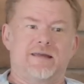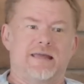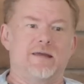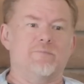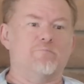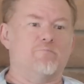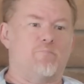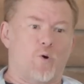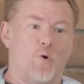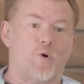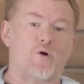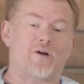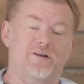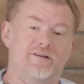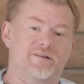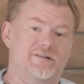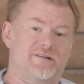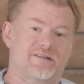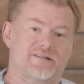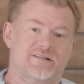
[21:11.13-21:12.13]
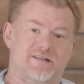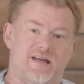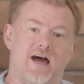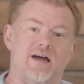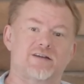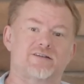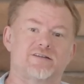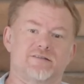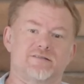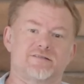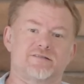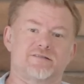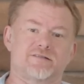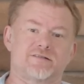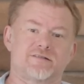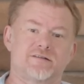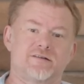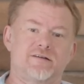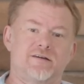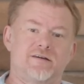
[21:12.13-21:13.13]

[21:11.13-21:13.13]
important discussions